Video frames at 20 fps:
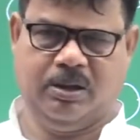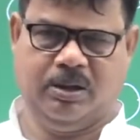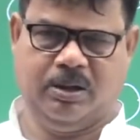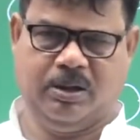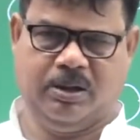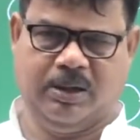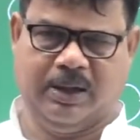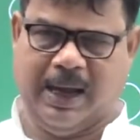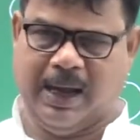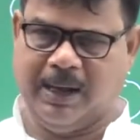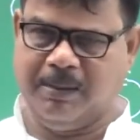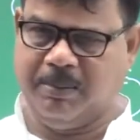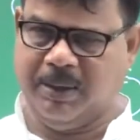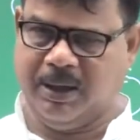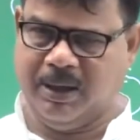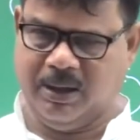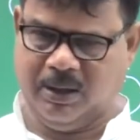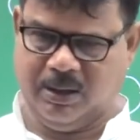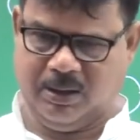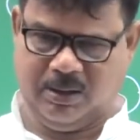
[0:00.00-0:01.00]
climate.
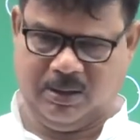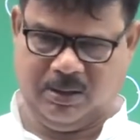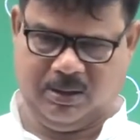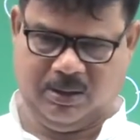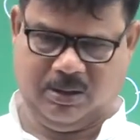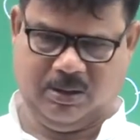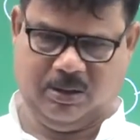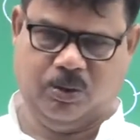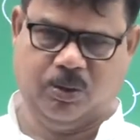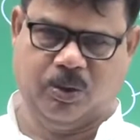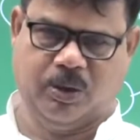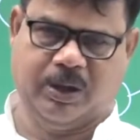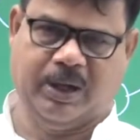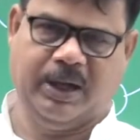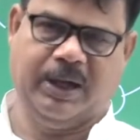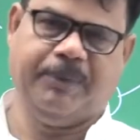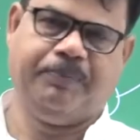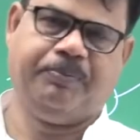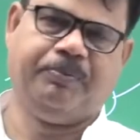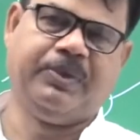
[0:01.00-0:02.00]

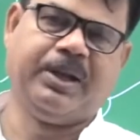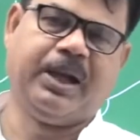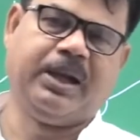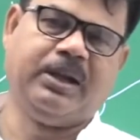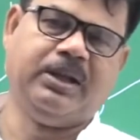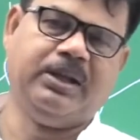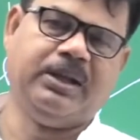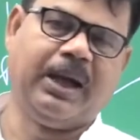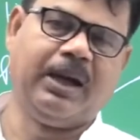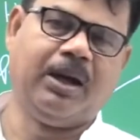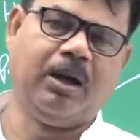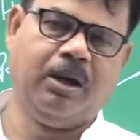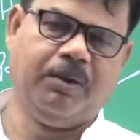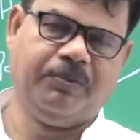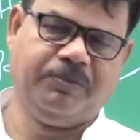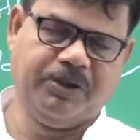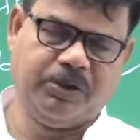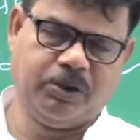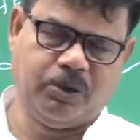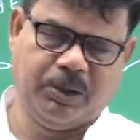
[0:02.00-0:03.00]
Okay, that is angle
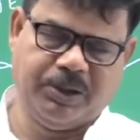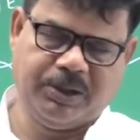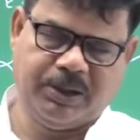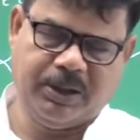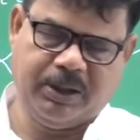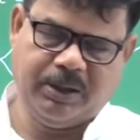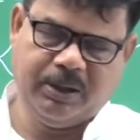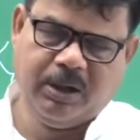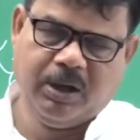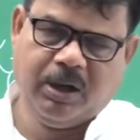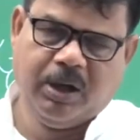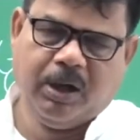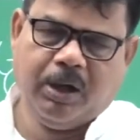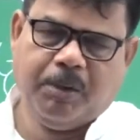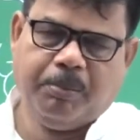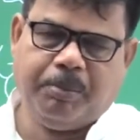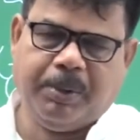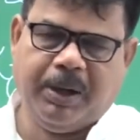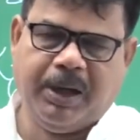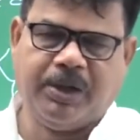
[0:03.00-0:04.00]
of insolation.
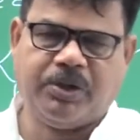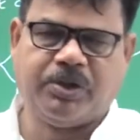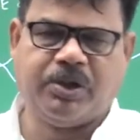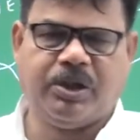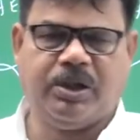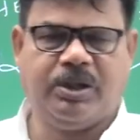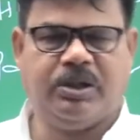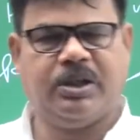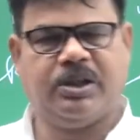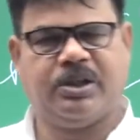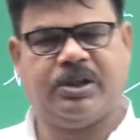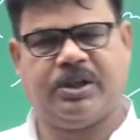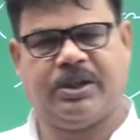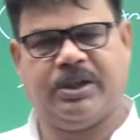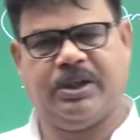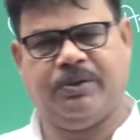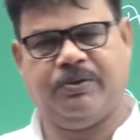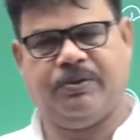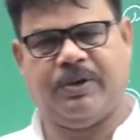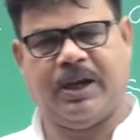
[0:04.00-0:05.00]
Pressure is the
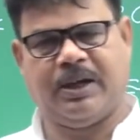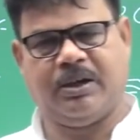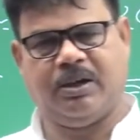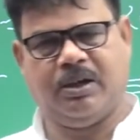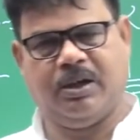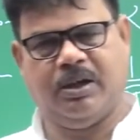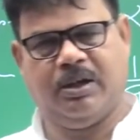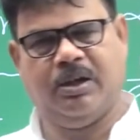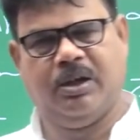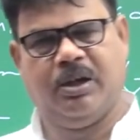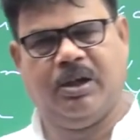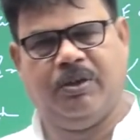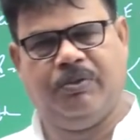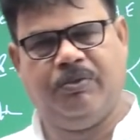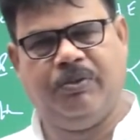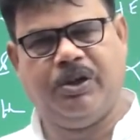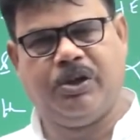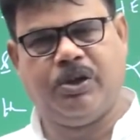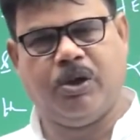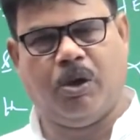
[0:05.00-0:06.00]
second factor
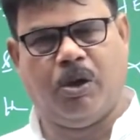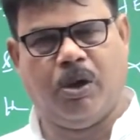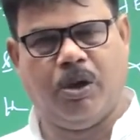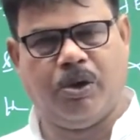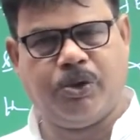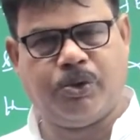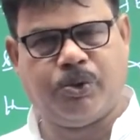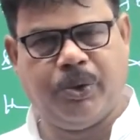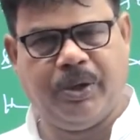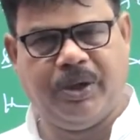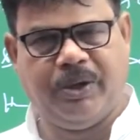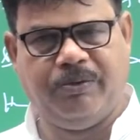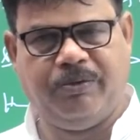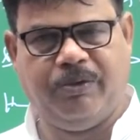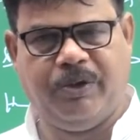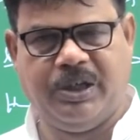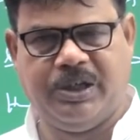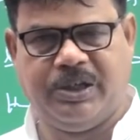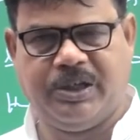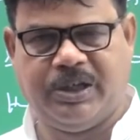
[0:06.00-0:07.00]
which also
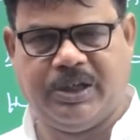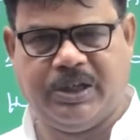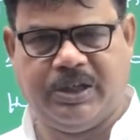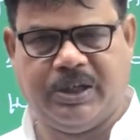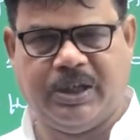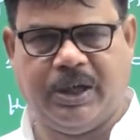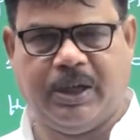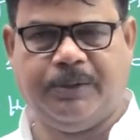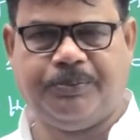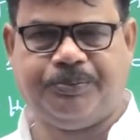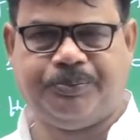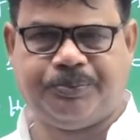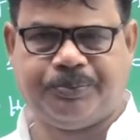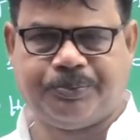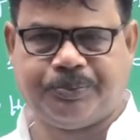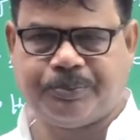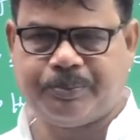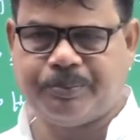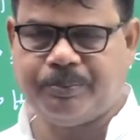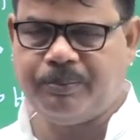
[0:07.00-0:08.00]
influences the
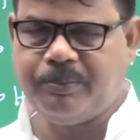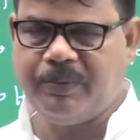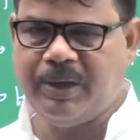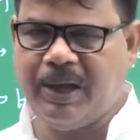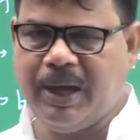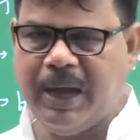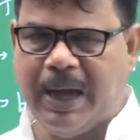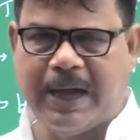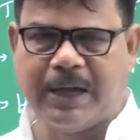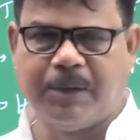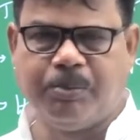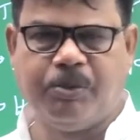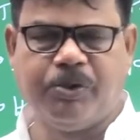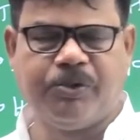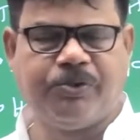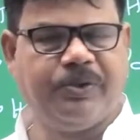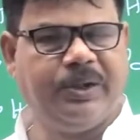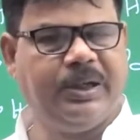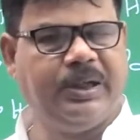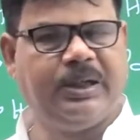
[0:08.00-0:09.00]

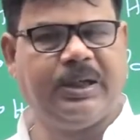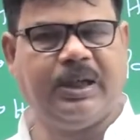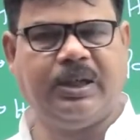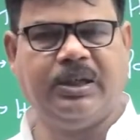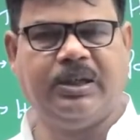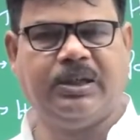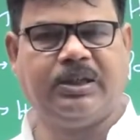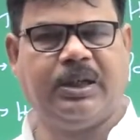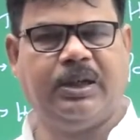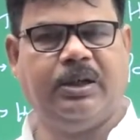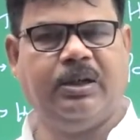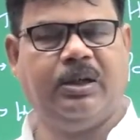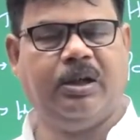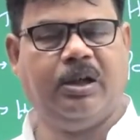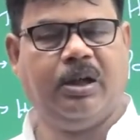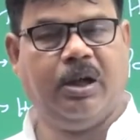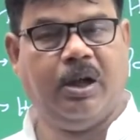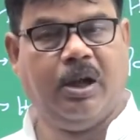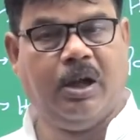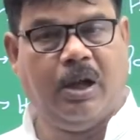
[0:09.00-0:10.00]
atmospheric condition.
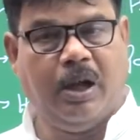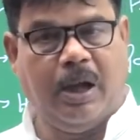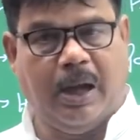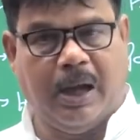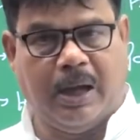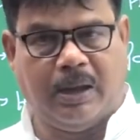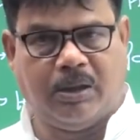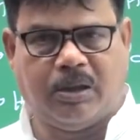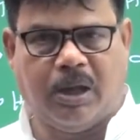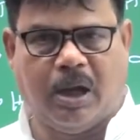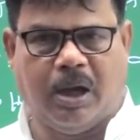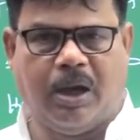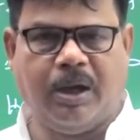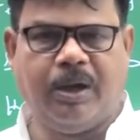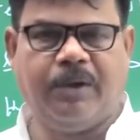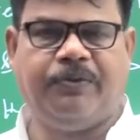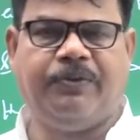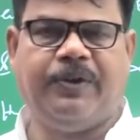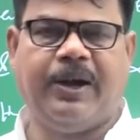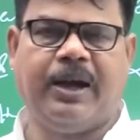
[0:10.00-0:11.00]
And
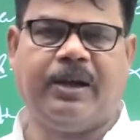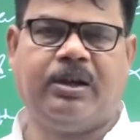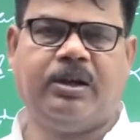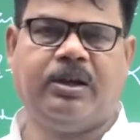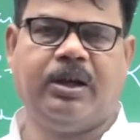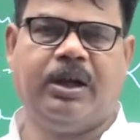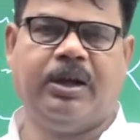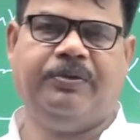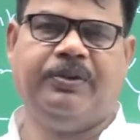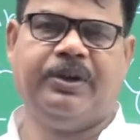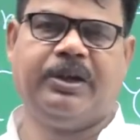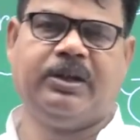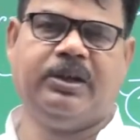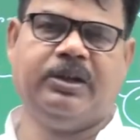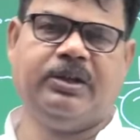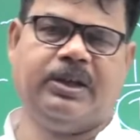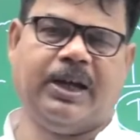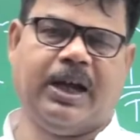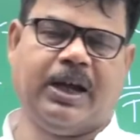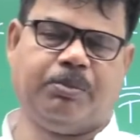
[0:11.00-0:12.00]
third factor
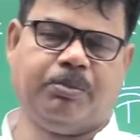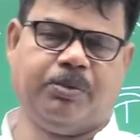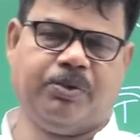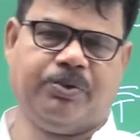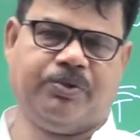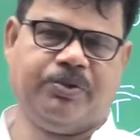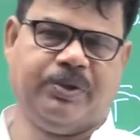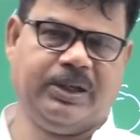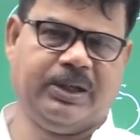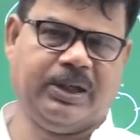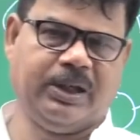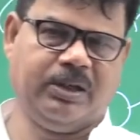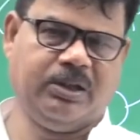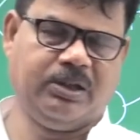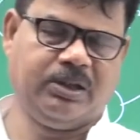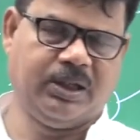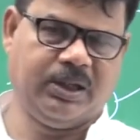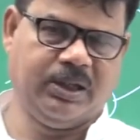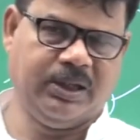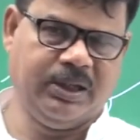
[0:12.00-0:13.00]
affecting the atmospheric
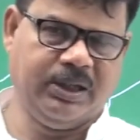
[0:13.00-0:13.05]
condition